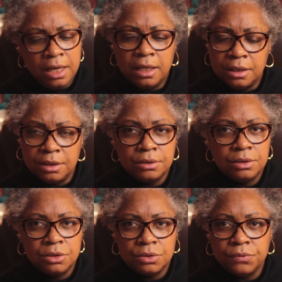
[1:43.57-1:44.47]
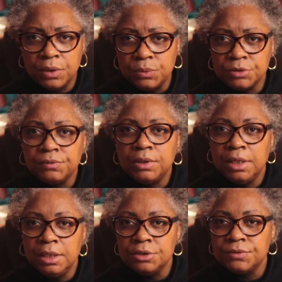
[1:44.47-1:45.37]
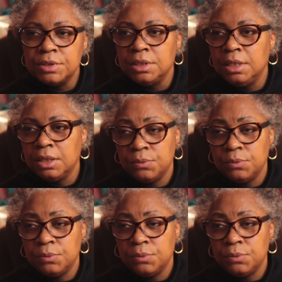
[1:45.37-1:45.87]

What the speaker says: and the story was really interesting.